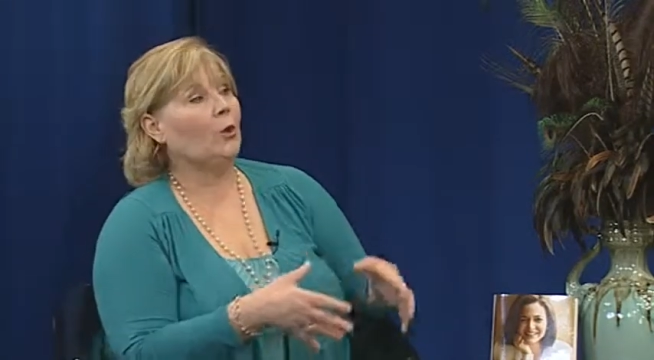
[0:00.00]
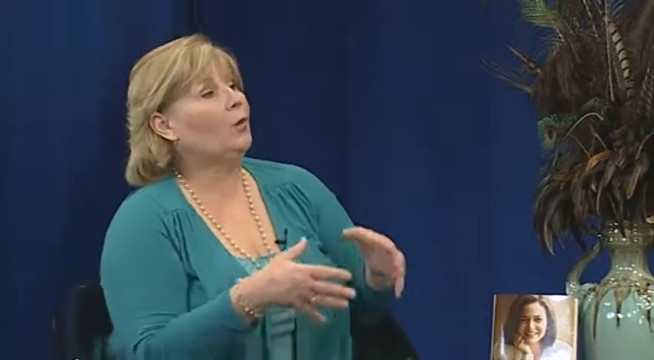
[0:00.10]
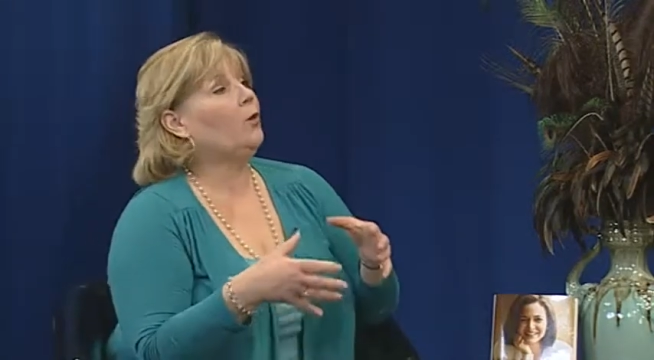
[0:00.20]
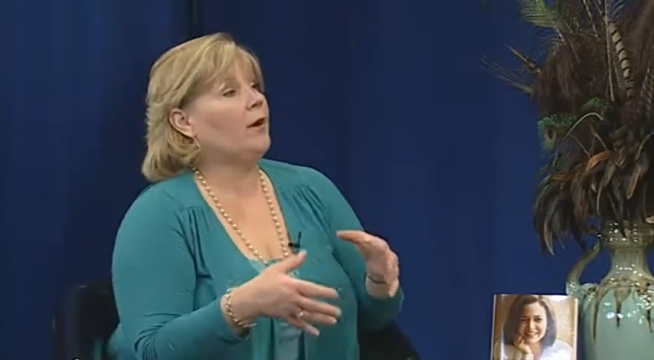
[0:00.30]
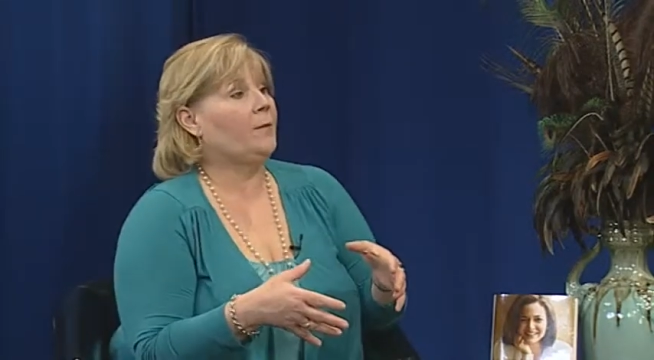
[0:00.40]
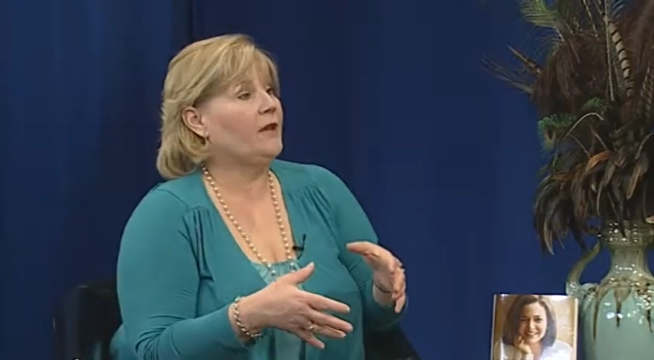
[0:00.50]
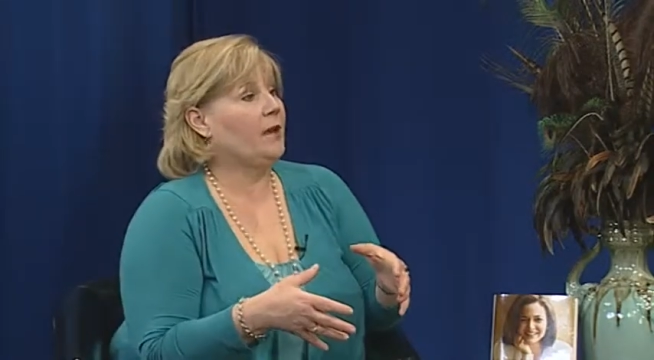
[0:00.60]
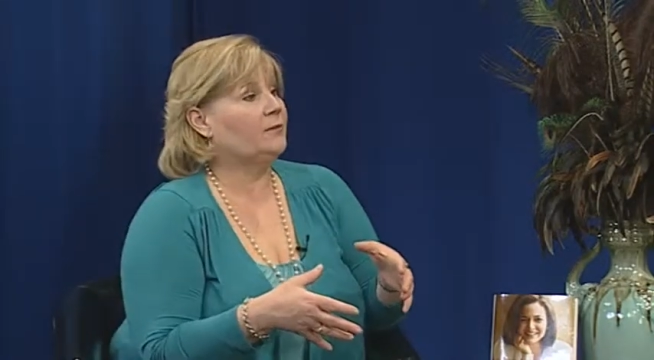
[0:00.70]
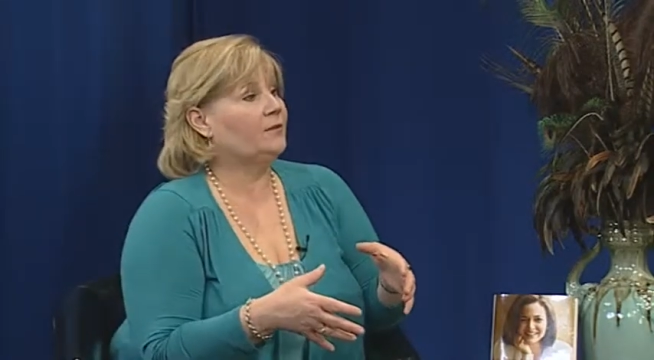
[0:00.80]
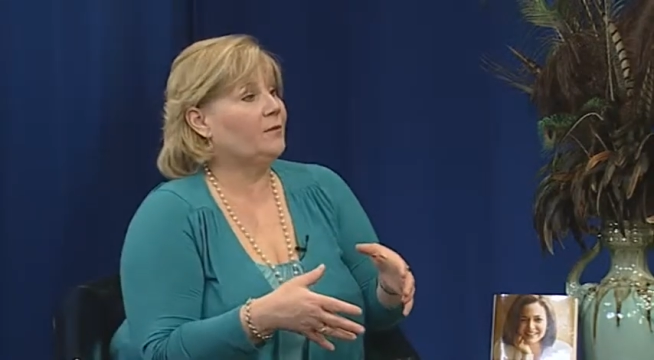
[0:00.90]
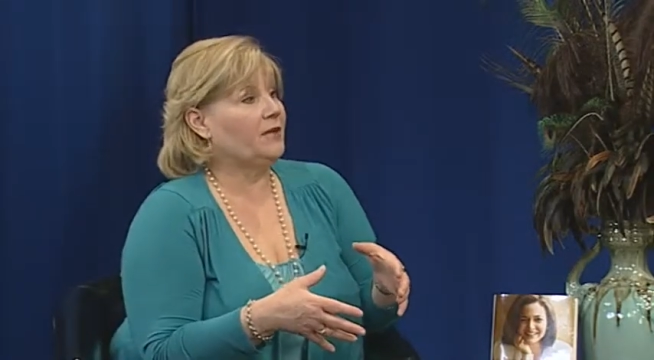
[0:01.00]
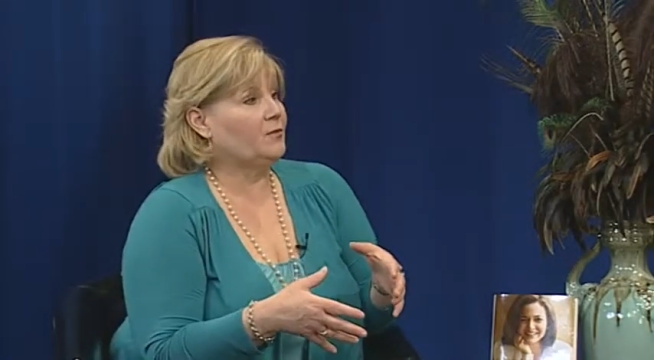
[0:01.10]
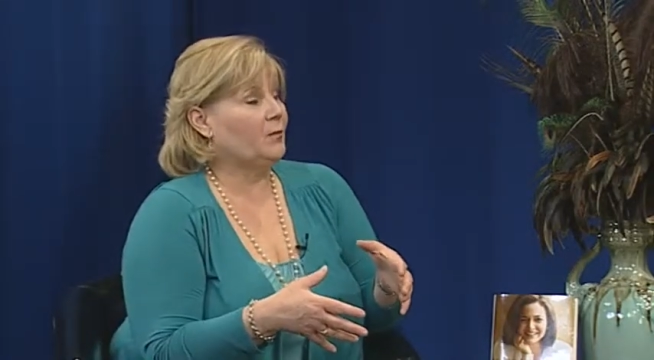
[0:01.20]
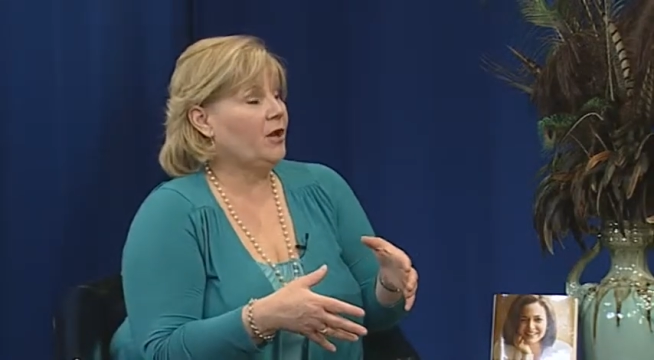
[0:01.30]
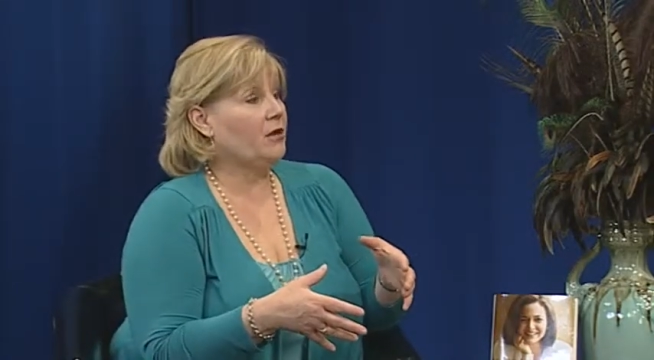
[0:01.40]
would I be able to be as
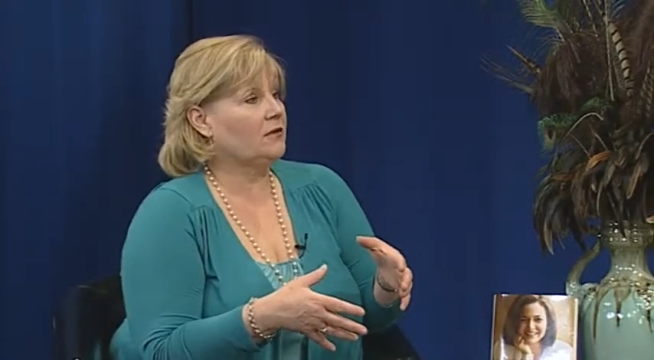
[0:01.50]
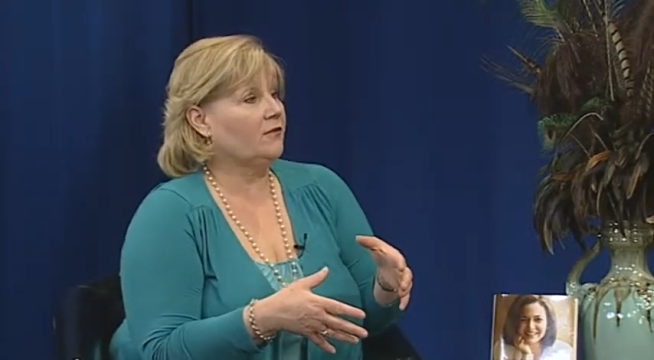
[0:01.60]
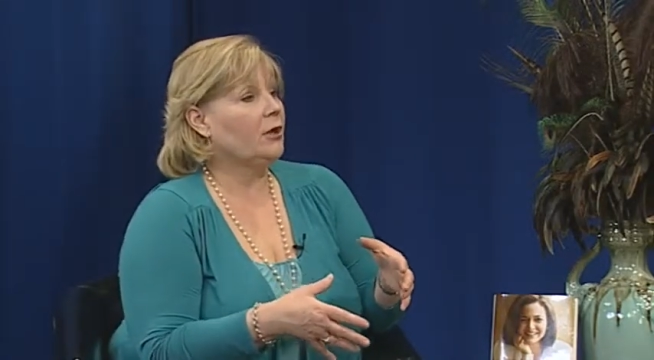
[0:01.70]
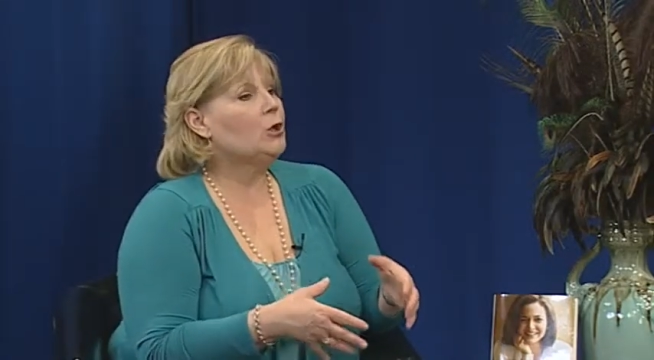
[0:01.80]
productive?